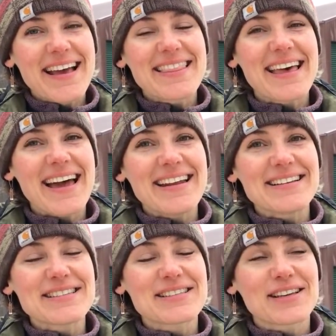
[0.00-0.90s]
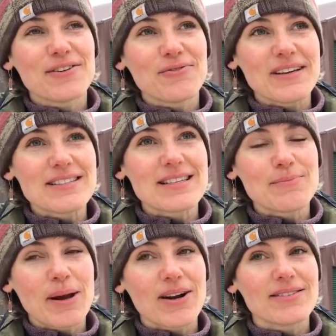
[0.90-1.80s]
that is
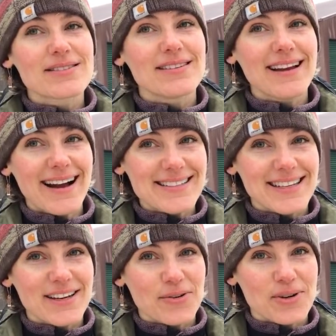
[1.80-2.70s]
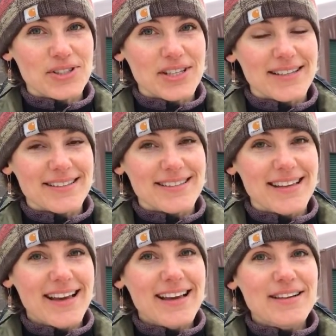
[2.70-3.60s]
convincing parents not to get horses.
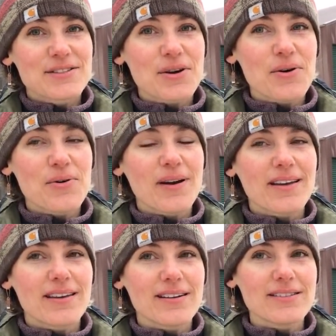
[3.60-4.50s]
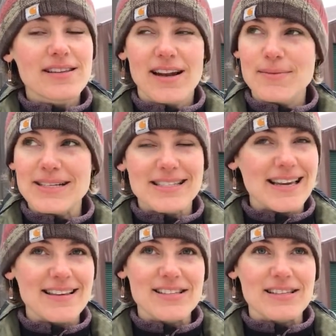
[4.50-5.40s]
So and I'm going
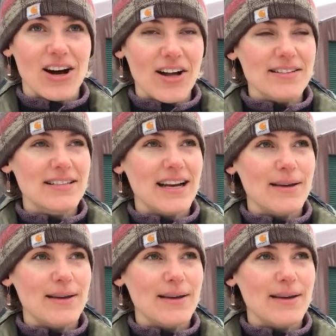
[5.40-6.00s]
to say this all the